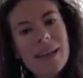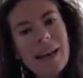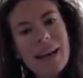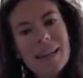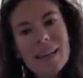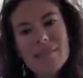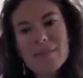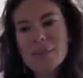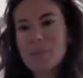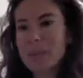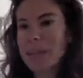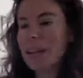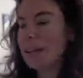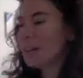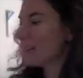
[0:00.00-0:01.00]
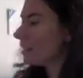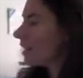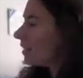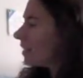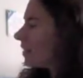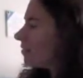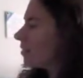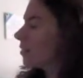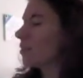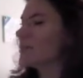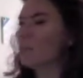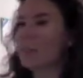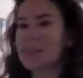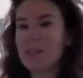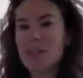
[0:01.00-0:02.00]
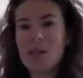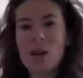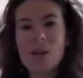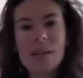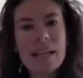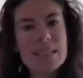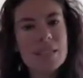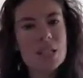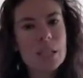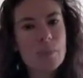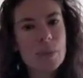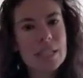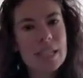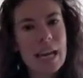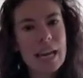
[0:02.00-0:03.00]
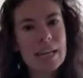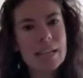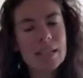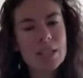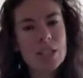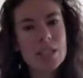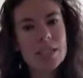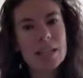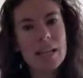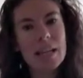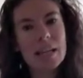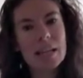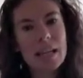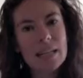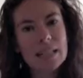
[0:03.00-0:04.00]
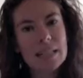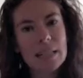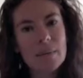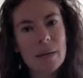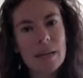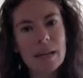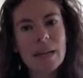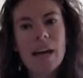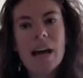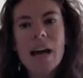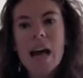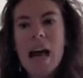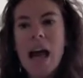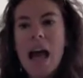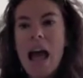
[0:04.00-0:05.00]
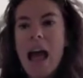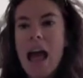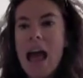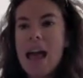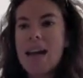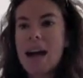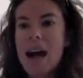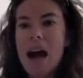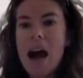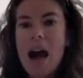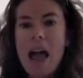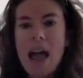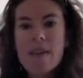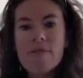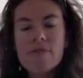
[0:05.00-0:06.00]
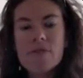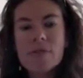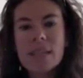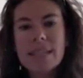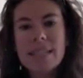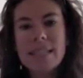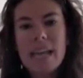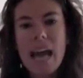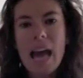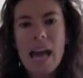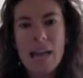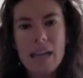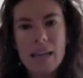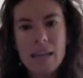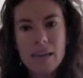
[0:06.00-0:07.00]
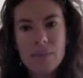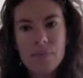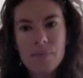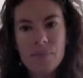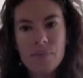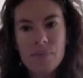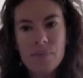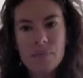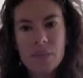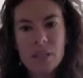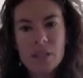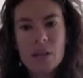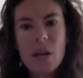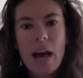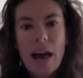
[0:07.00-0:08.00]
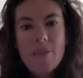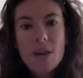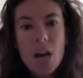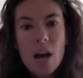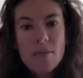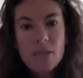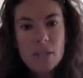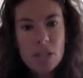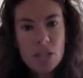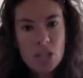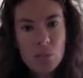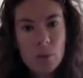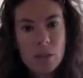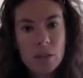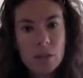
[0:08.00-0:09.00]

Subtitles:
I love you, Blair. I love you. You know, let's just pretend she's standing next to me. And every day, have a conversation with